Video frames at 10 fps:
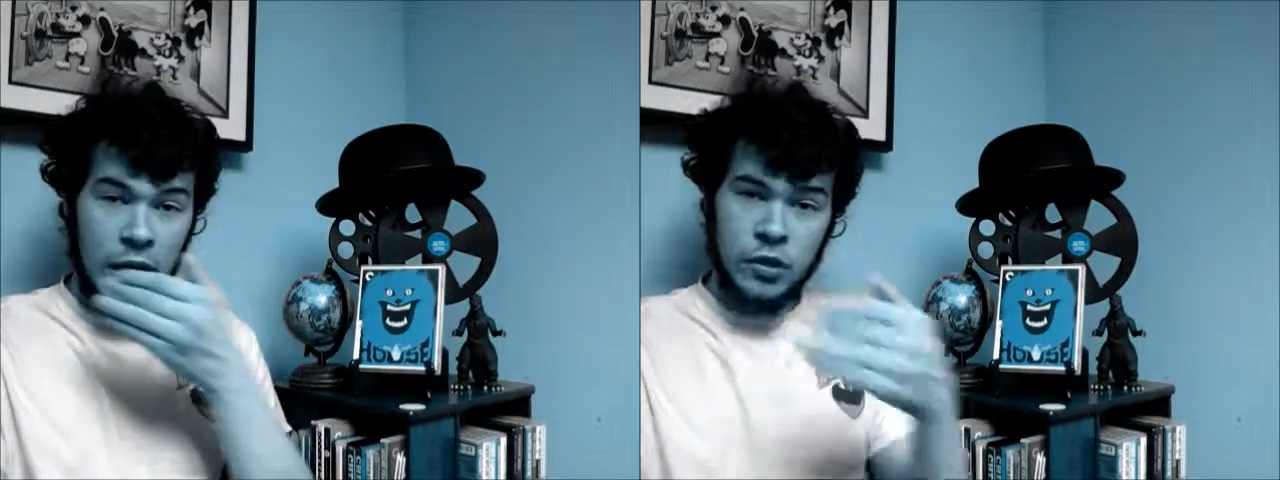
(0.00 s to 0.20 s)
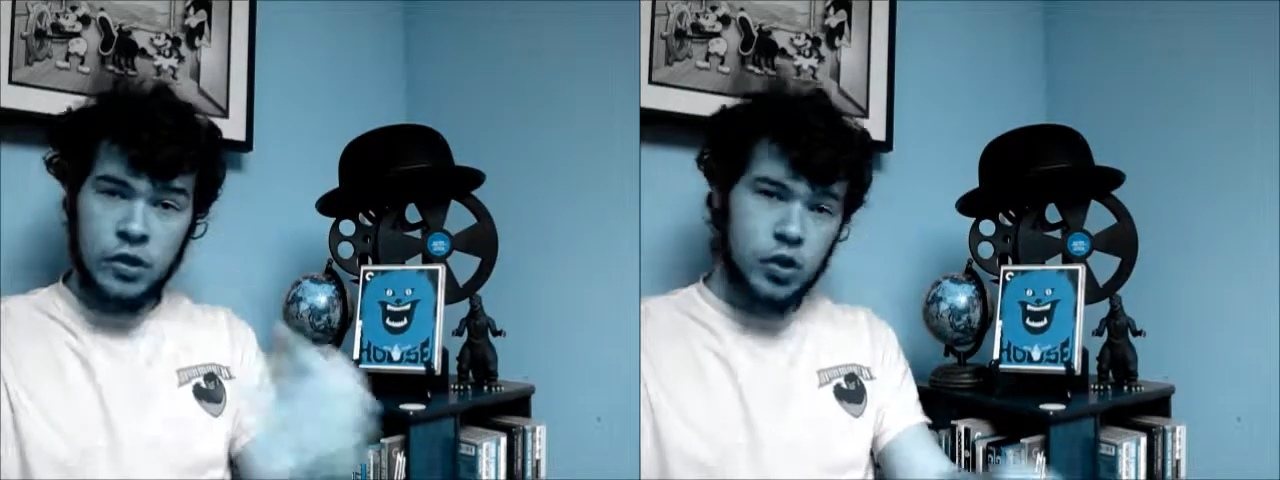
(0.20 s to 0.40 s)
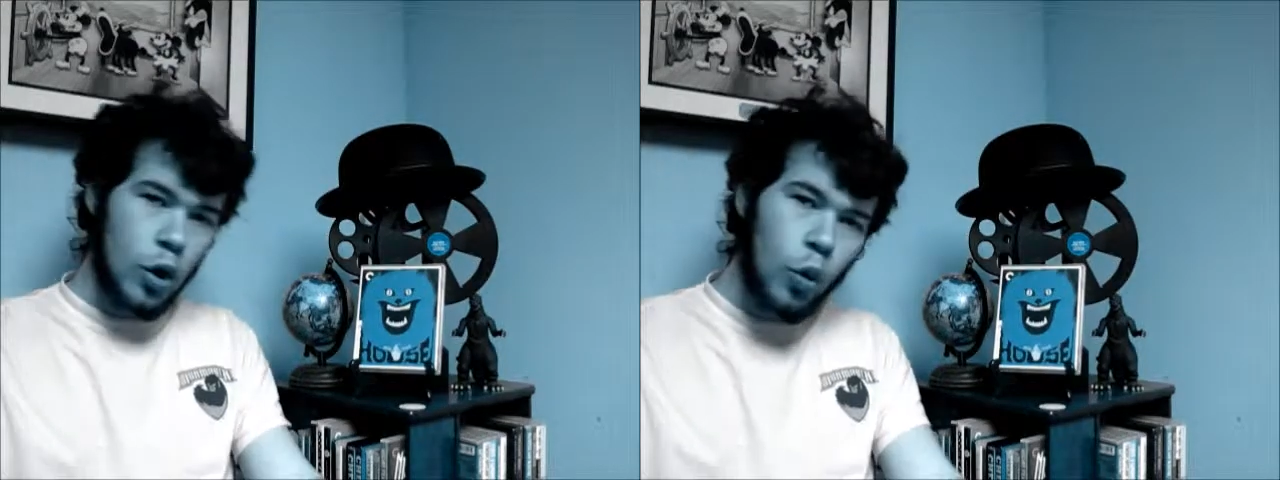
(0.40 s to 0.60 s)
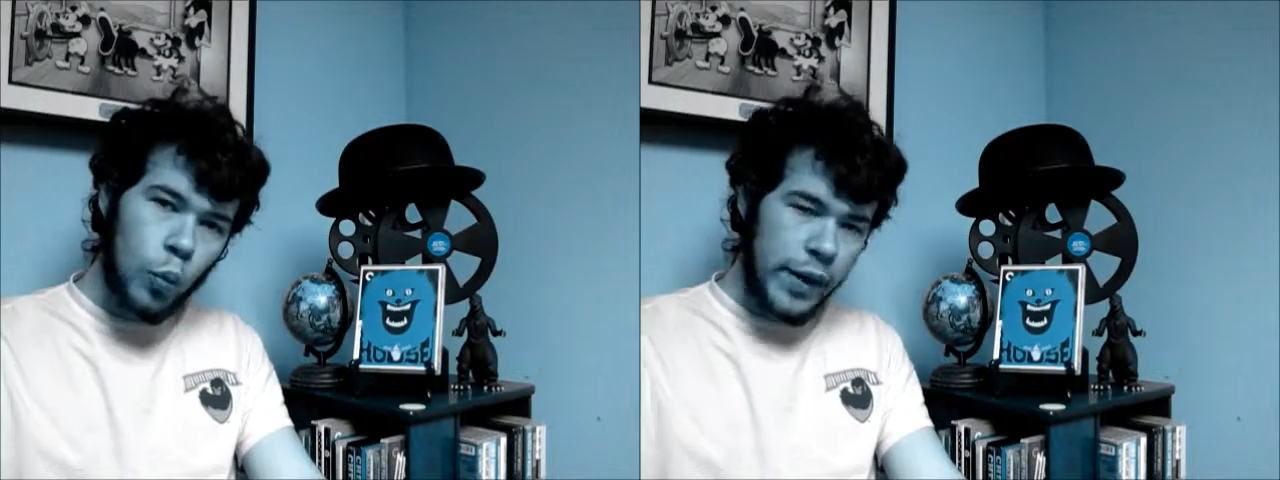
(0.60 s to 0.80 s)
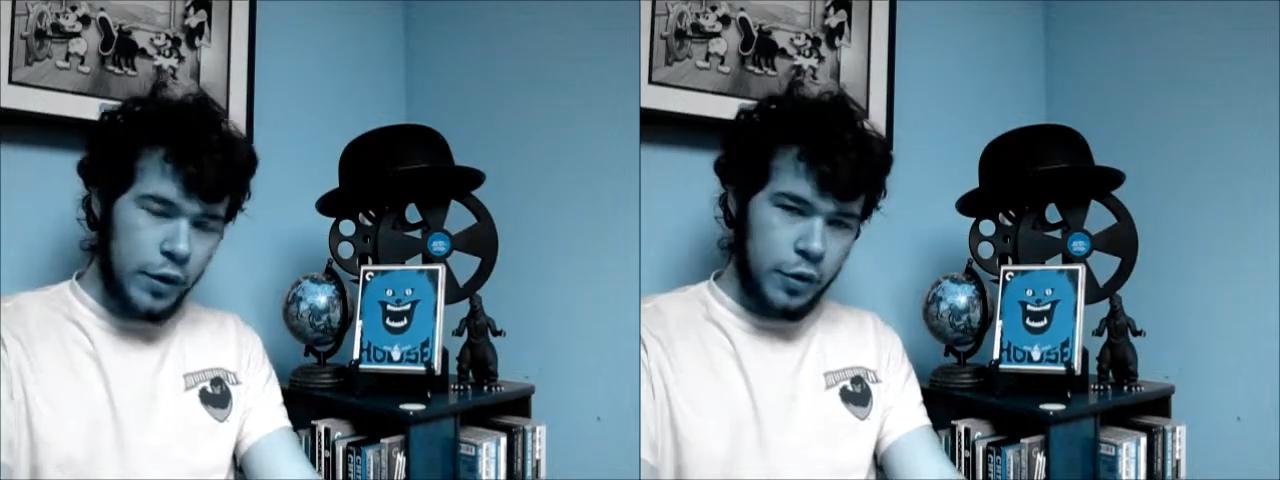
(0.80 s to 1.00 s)
It's so
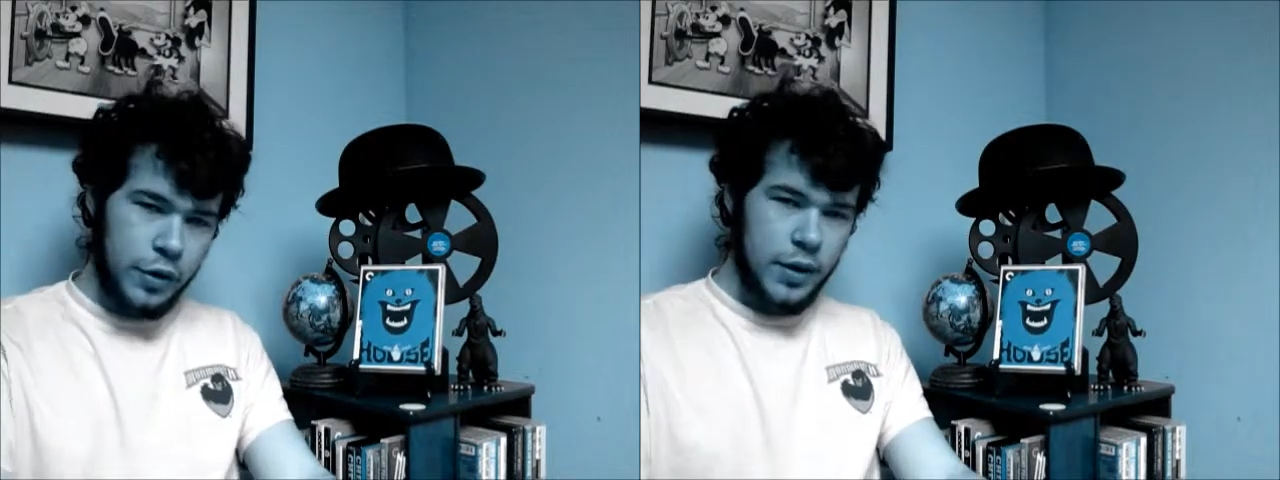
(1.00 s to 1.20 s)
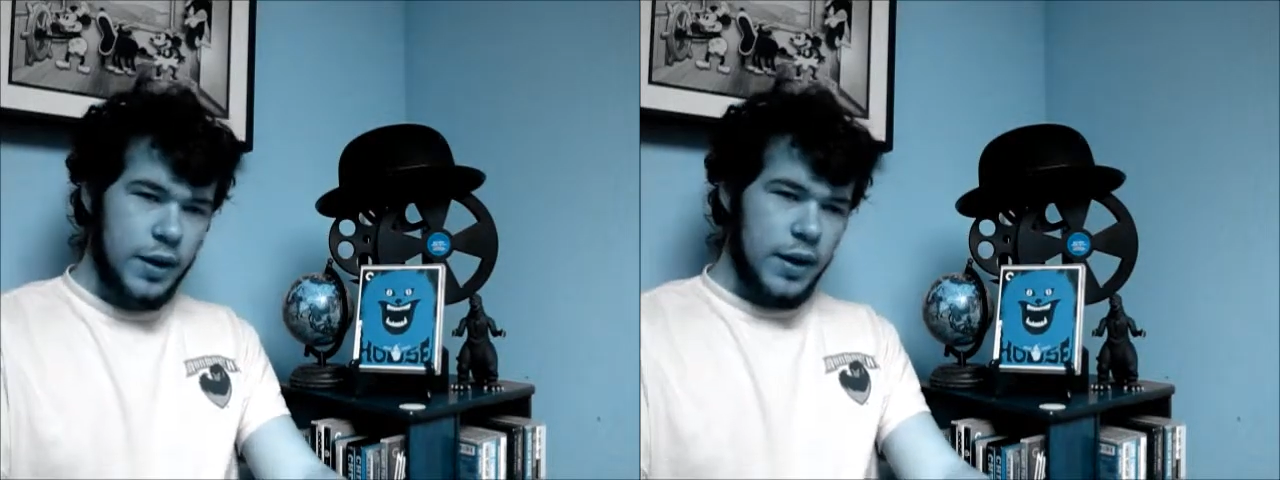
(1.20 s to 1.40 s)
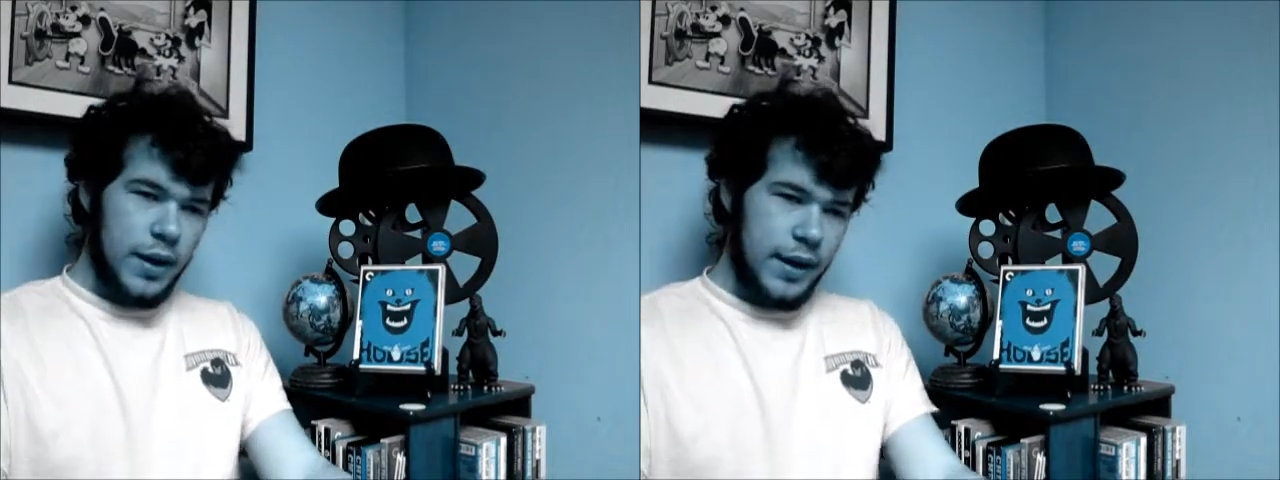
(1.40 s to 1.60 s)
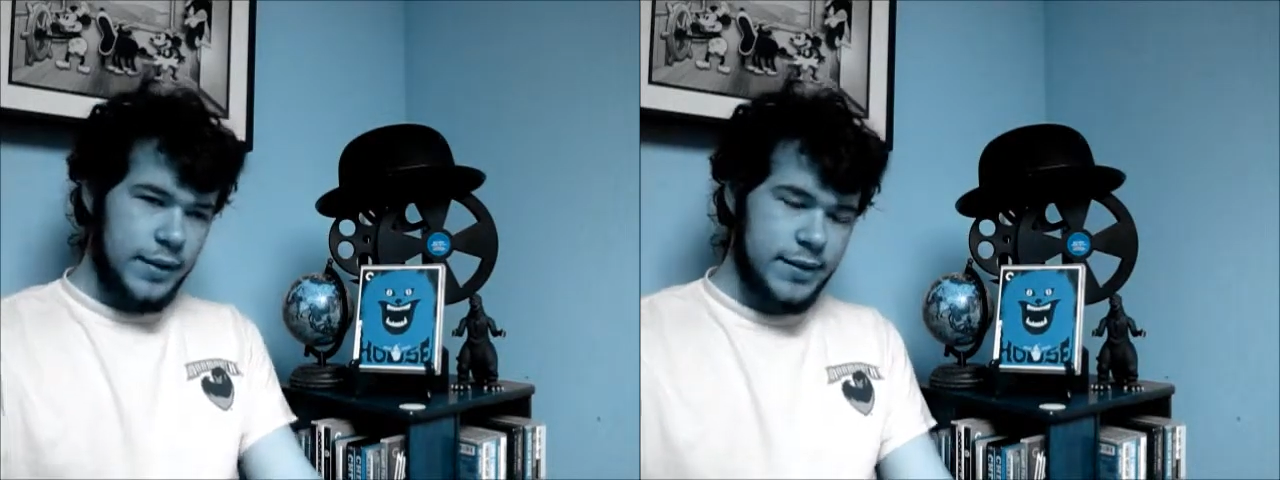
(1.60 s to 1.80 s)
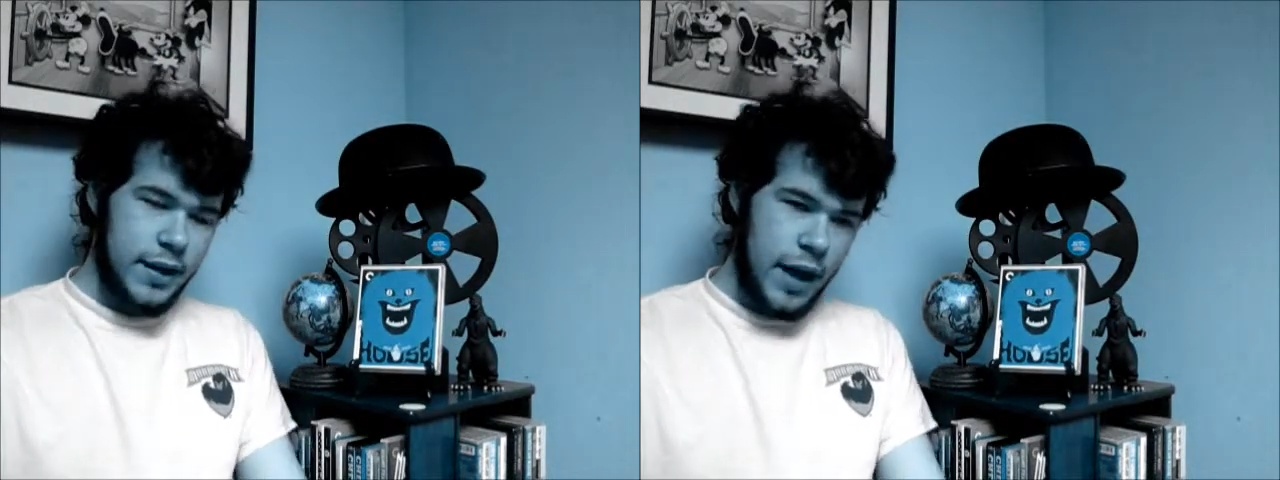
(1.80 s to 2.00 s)
weird.
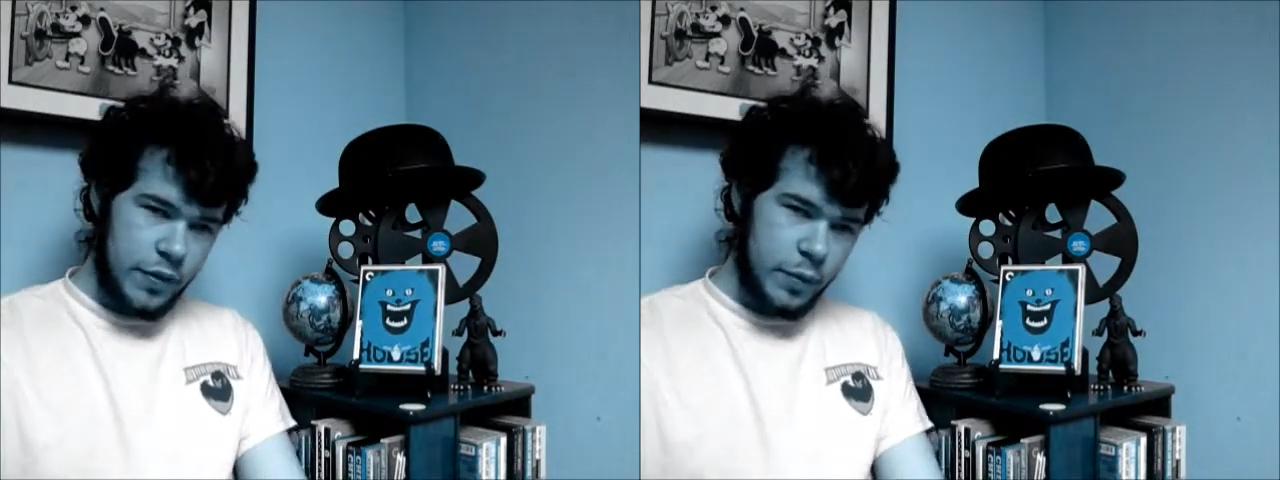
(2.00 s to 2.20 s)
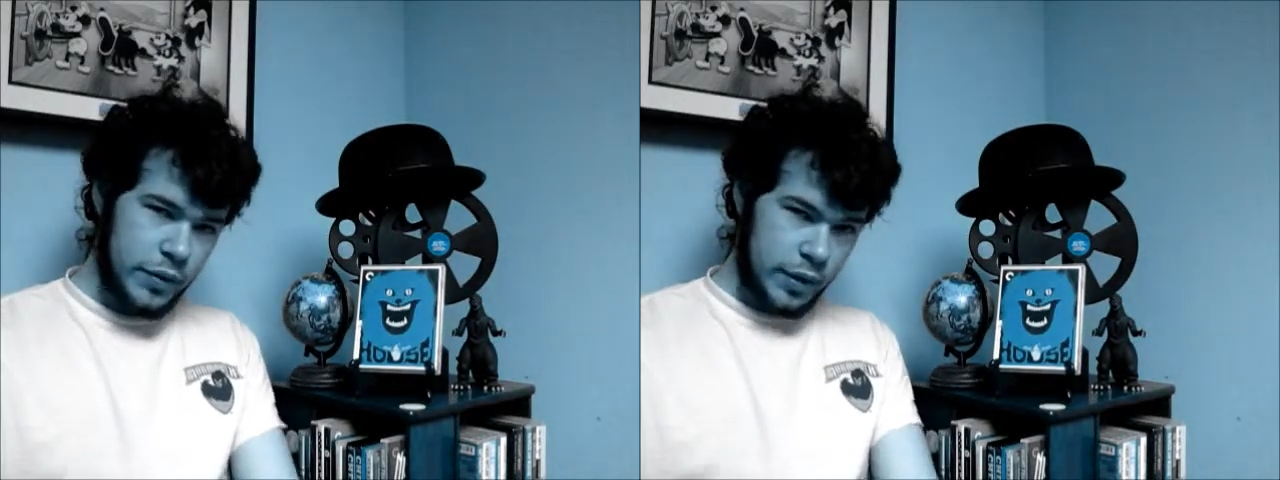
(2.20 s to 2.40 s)
But